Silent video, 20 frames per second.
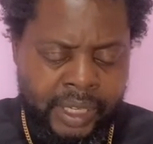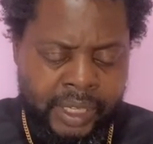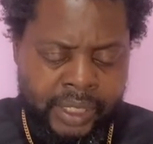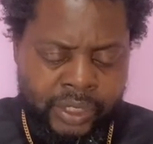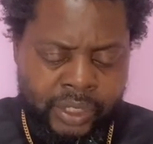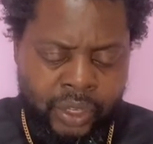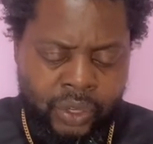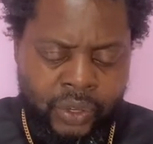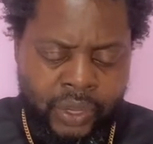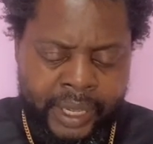
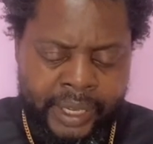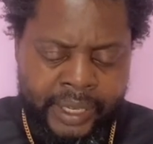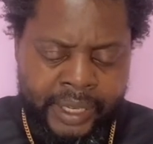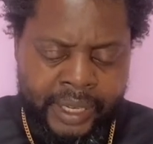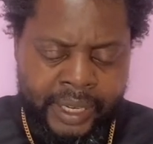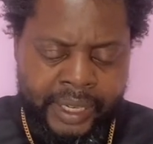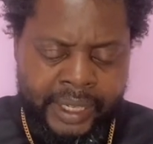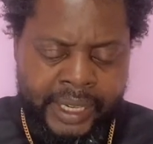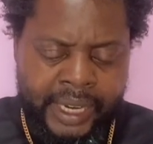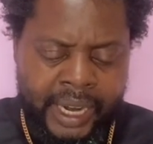So, and
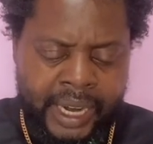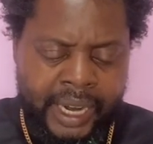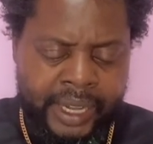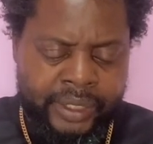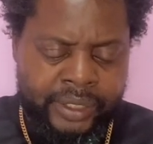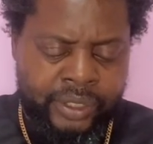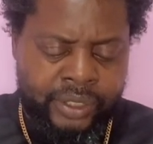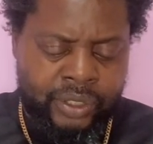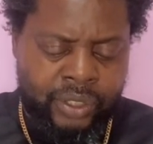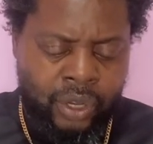then there
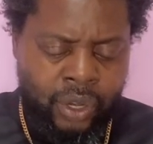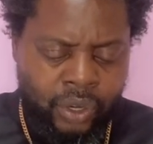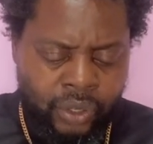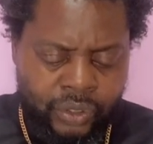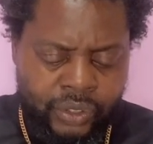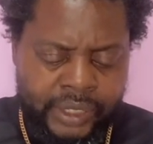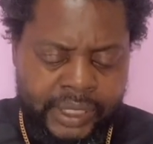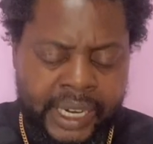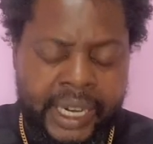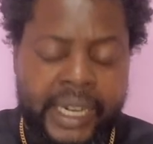are
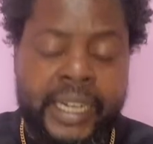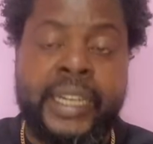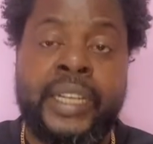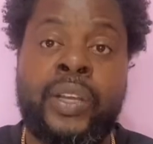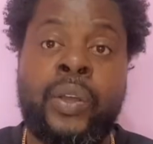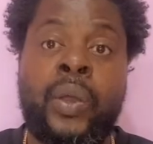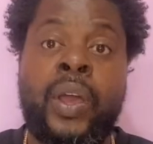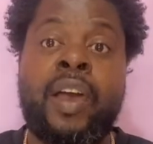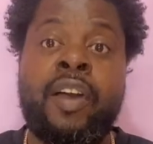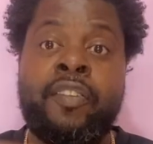countries that
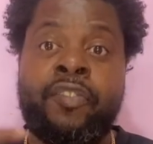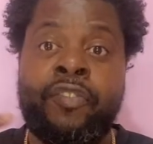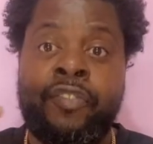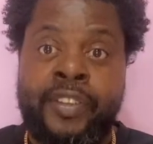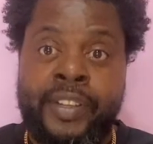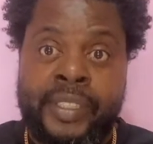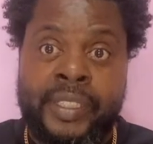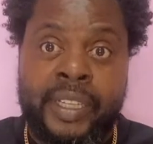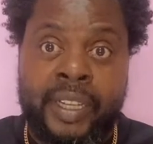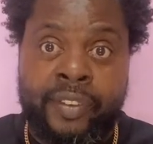require
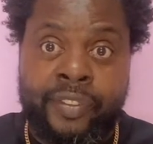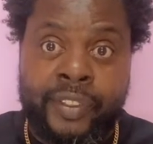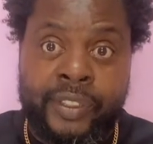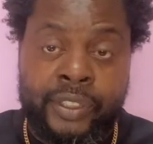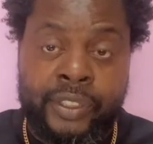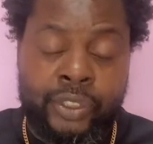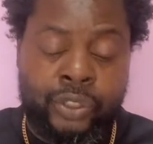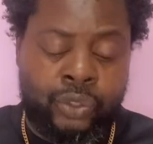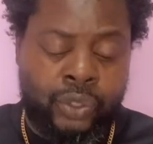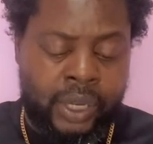visa for
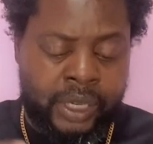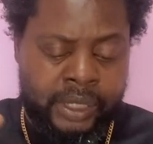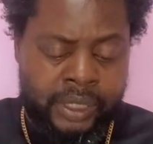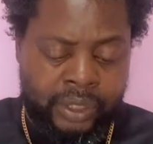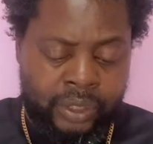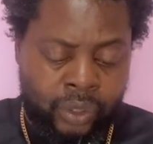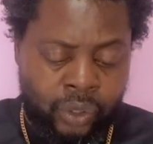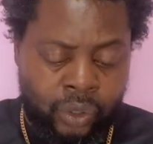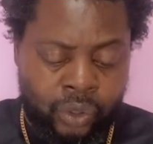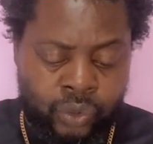you to
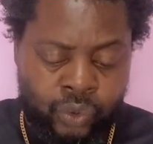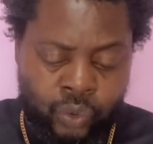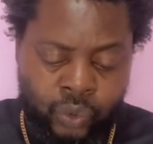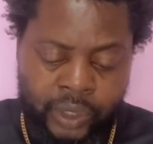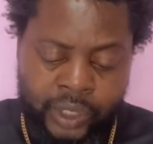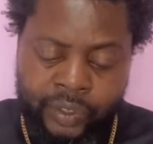actually go to,